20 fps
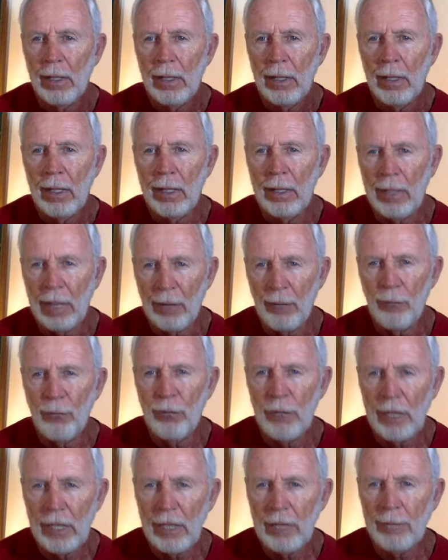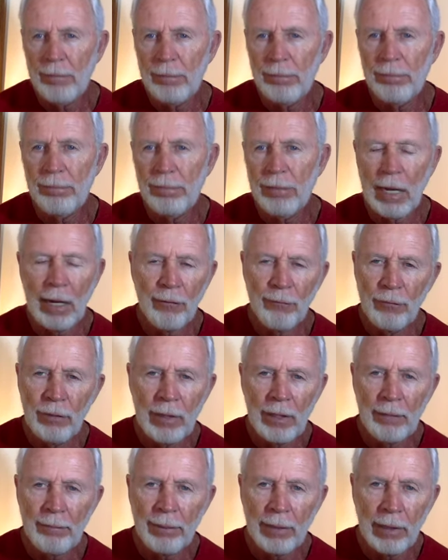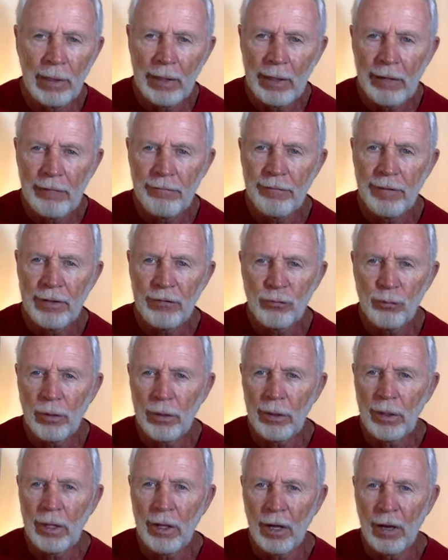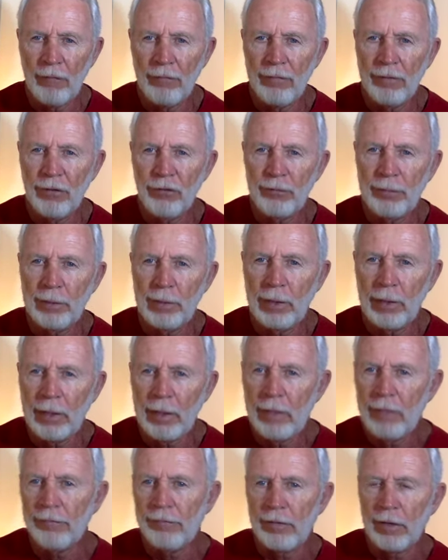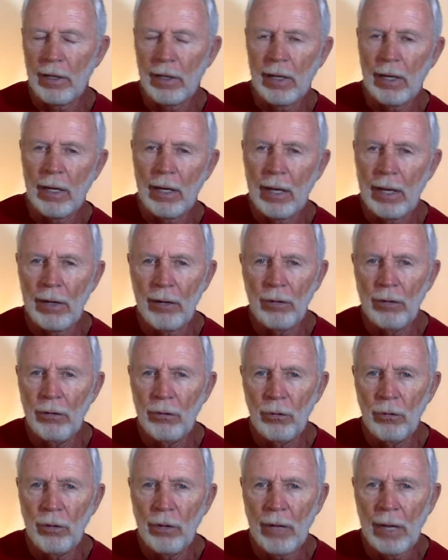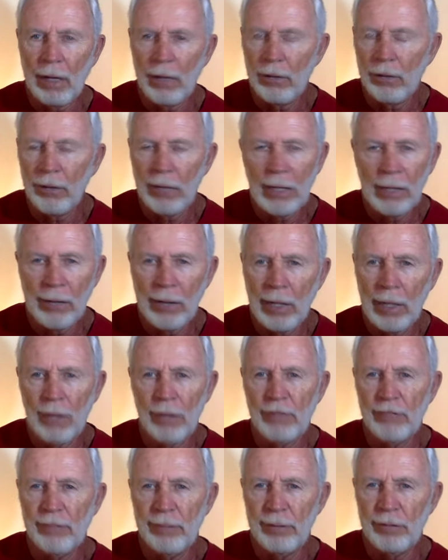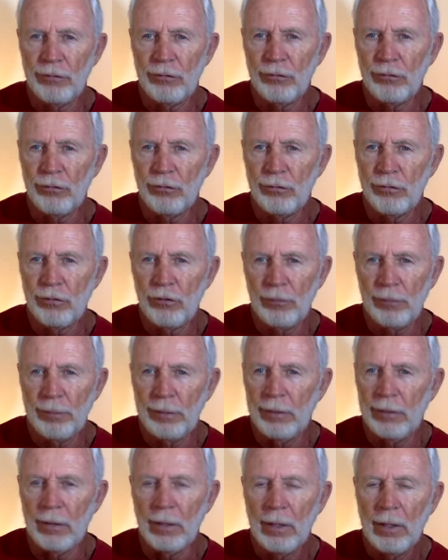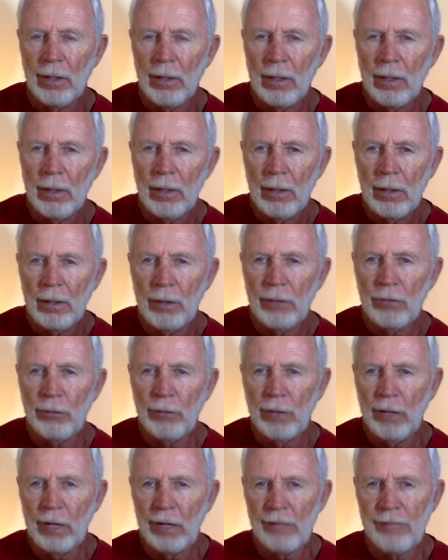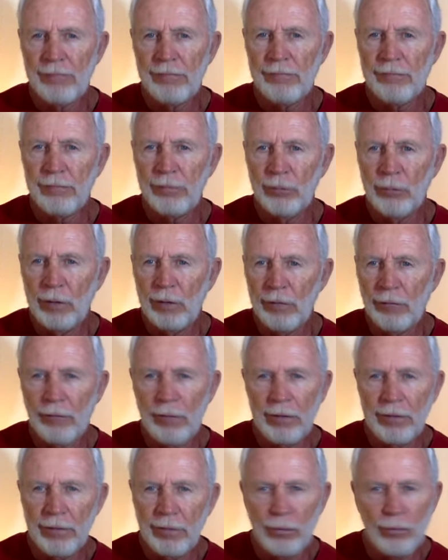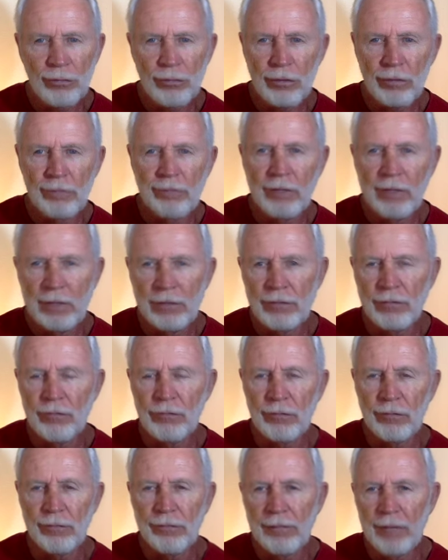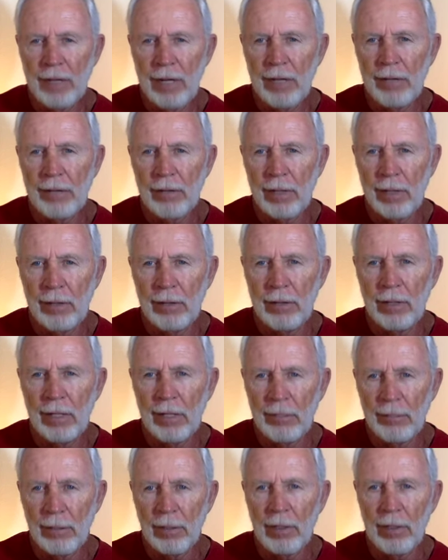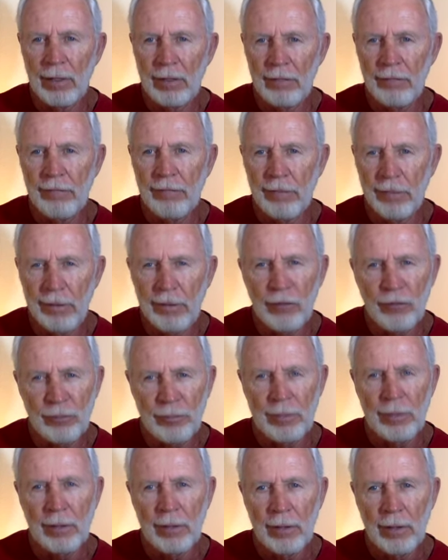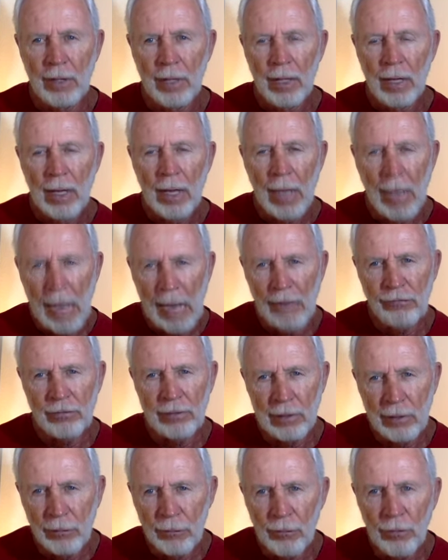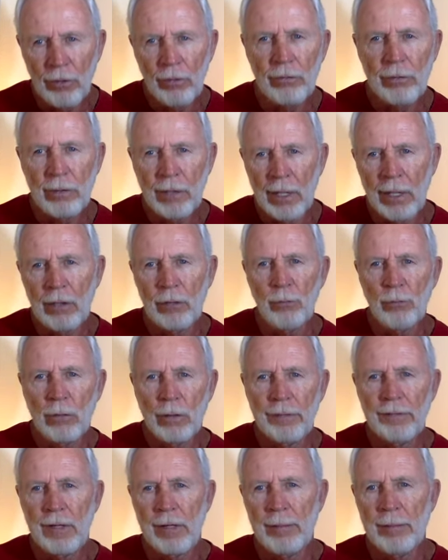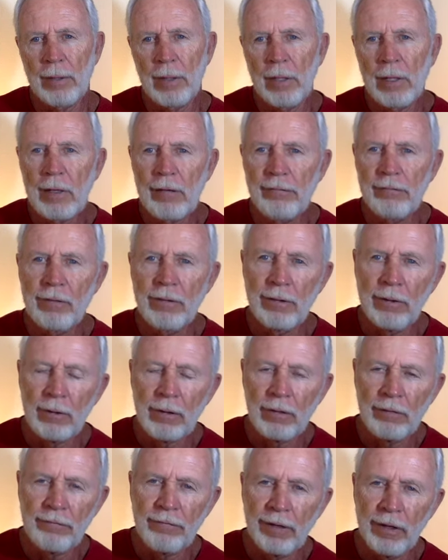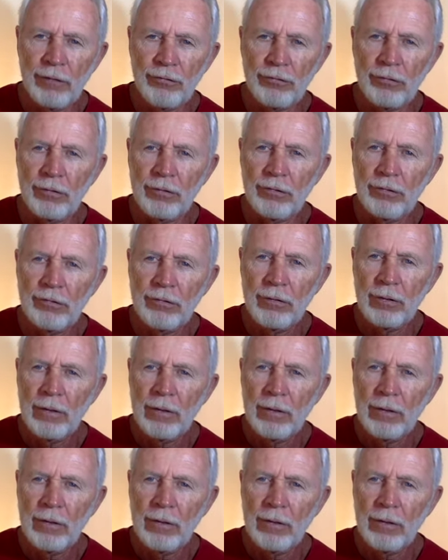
and I really I really believe that's what Calvinists believed. I, I don't know I don't know how I could have been so stupid to have to have read those confessions of faith and and believe that these men actually wrote down what they believed in the confessions.